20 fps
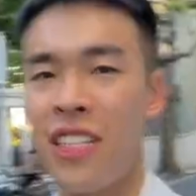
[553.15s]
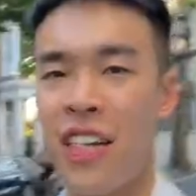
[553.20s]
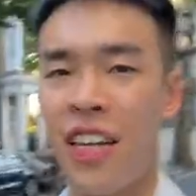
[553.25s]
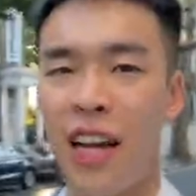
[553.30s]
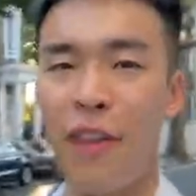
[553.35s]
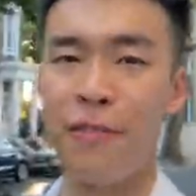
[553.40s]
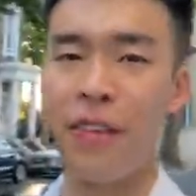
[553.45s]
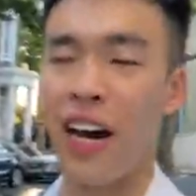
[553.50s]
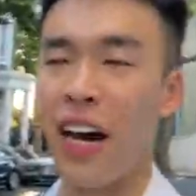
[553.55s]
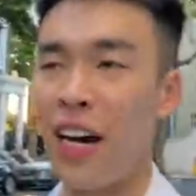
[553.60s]
I
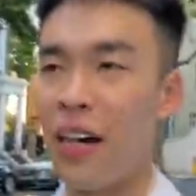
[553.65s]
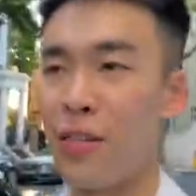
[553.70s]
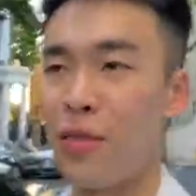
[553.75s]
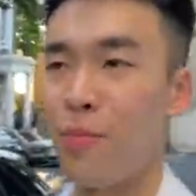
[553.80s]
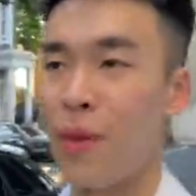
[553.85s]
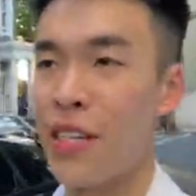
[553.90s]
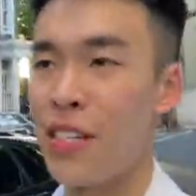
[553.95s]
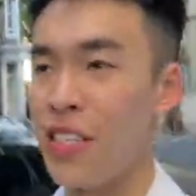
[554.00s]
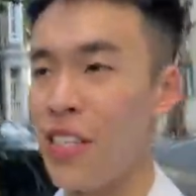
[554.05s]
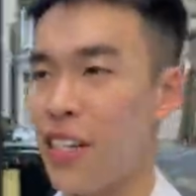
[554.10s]
left the house
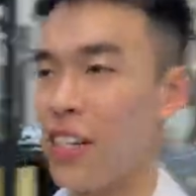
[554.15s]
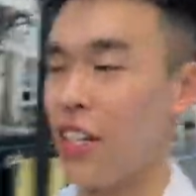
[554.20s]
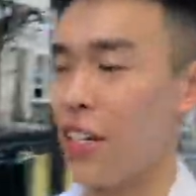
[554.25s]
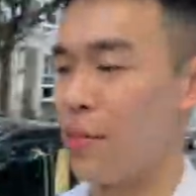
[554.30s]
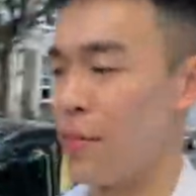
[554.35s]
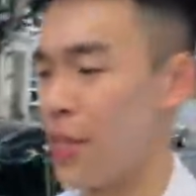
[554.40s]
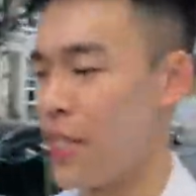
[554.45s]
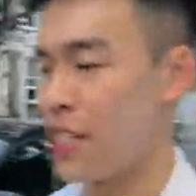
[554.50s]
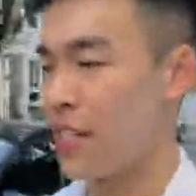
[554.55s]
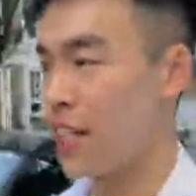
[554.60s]
basically
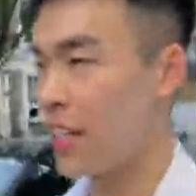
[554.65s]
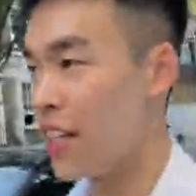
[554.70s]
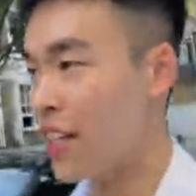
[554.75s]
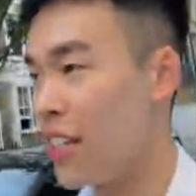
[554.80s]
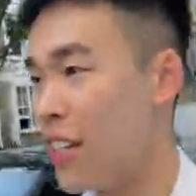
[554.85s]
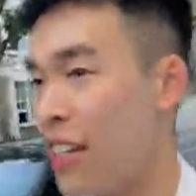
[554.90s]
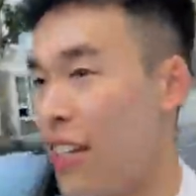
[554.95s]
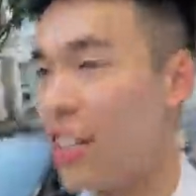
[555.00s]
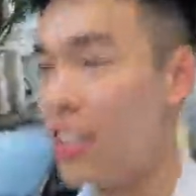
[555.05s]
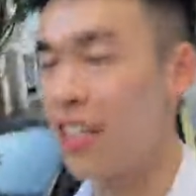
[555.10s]
immediately.
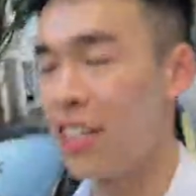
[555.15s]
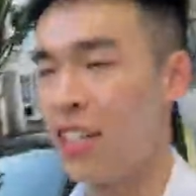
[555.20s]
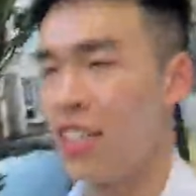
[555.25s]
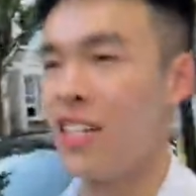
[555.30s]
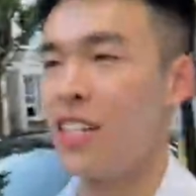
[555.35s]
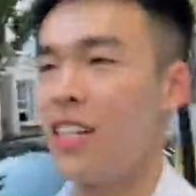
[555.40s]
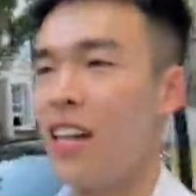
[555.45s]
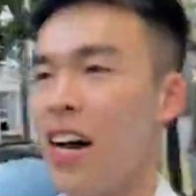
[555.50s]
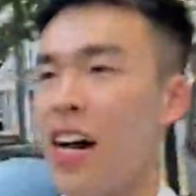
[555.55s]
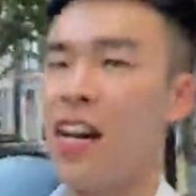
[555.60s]

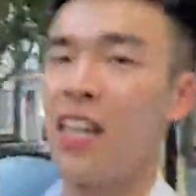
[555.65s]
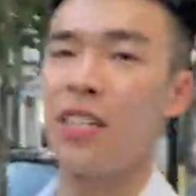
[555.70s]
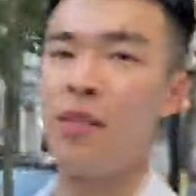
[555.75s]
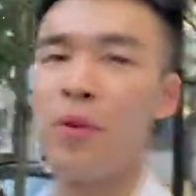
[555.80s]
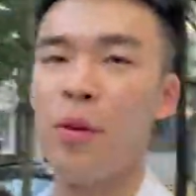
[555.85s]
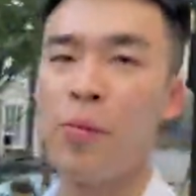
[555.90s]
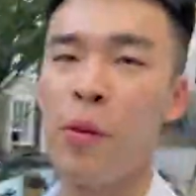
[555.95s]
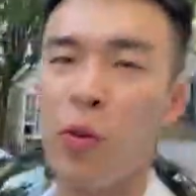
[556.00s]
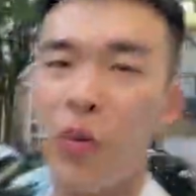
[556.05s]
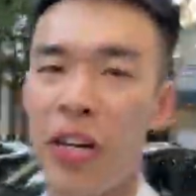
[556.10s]
And I'm
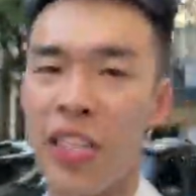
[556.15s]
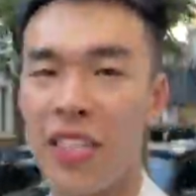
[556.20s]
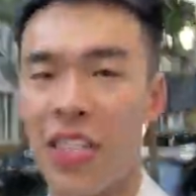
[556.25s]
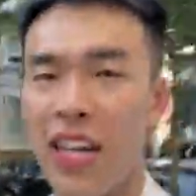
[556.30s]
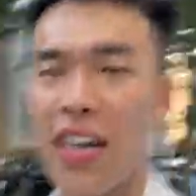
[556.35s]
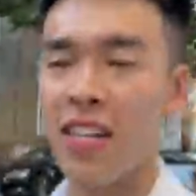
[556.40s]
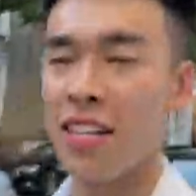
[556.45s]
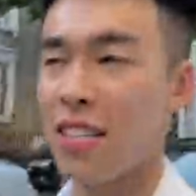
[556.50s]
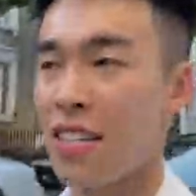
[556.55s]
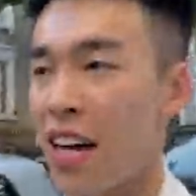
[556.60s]
on my way to
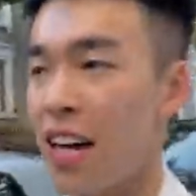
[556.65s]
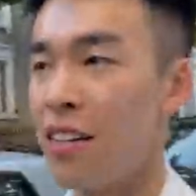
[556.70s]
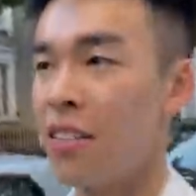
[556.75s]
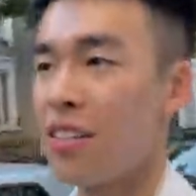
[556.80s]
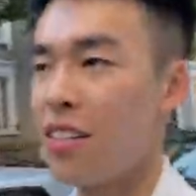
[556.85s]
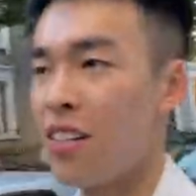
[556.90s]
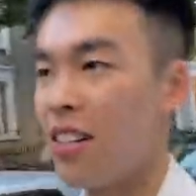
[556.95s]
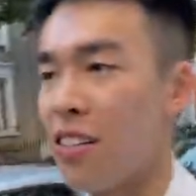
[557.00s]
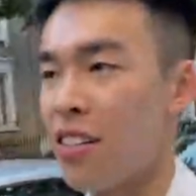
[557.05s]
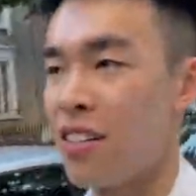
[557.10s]
Kaz's house
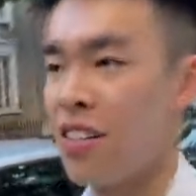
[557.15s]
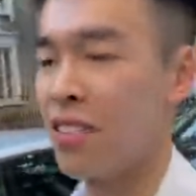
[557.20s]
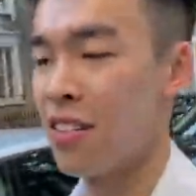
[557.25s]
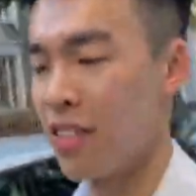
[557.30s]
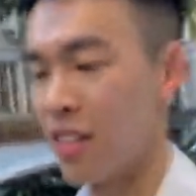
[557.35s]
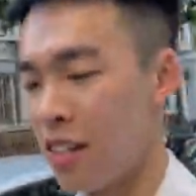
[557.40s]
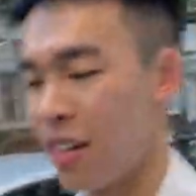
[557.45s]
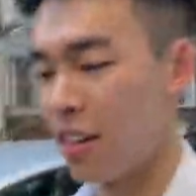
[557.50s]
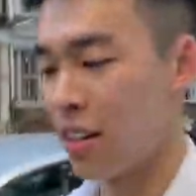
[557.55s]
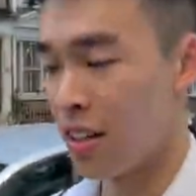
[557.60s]
because
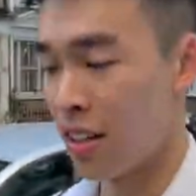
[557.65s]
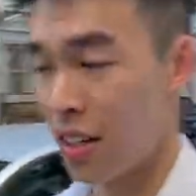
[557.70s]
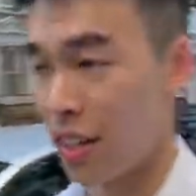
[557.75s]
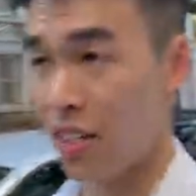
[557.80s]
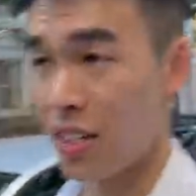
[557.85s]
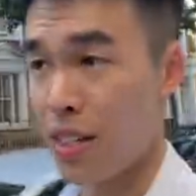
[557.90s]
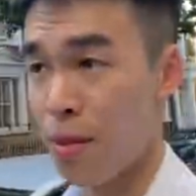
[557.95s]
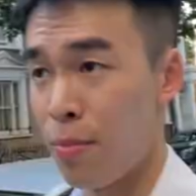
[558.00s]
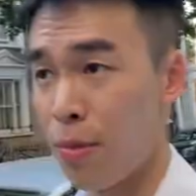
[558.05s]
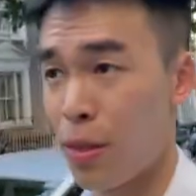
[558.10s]

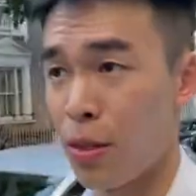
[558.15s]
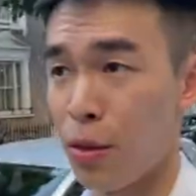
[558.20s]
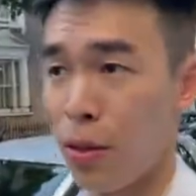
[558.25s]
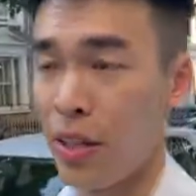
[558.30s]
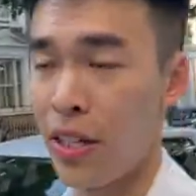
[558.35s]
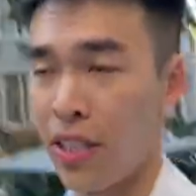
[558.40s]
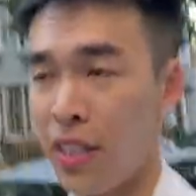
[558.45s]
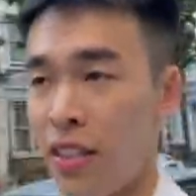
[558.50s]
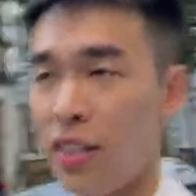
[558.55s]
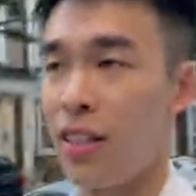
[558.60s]
it's in
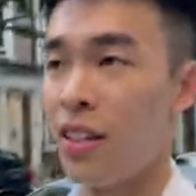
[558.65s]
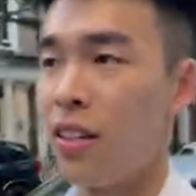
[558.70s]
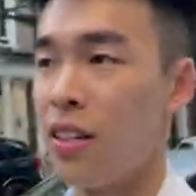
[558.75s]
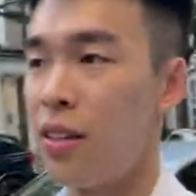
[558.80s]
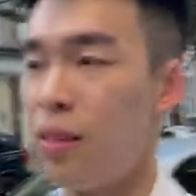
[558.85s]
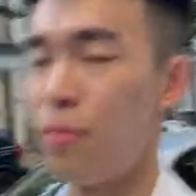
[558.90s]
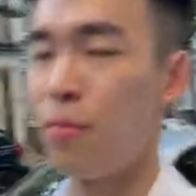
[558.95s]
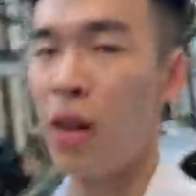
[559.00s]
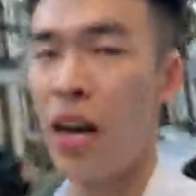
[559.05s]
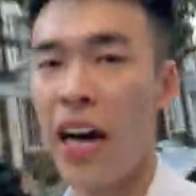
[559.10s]
between
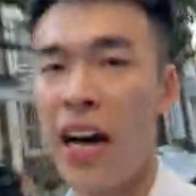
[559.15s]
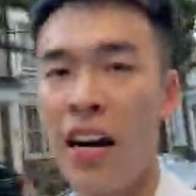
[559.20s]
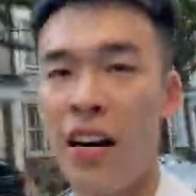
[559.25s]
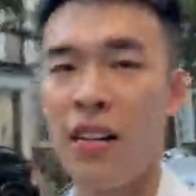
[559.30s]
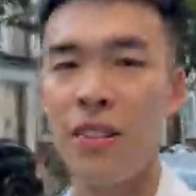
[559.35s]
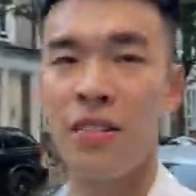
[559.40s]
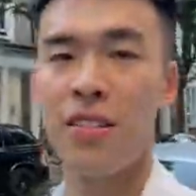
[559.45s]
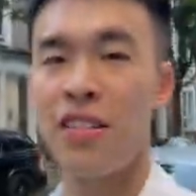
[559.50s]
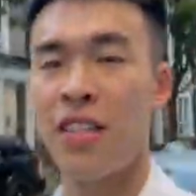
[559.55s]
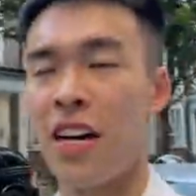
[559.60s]
my
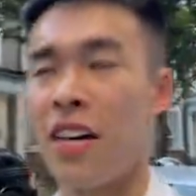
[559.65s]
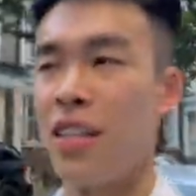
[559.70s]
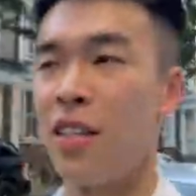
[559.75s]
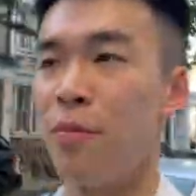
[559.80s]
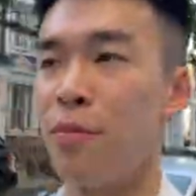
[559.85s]
house and the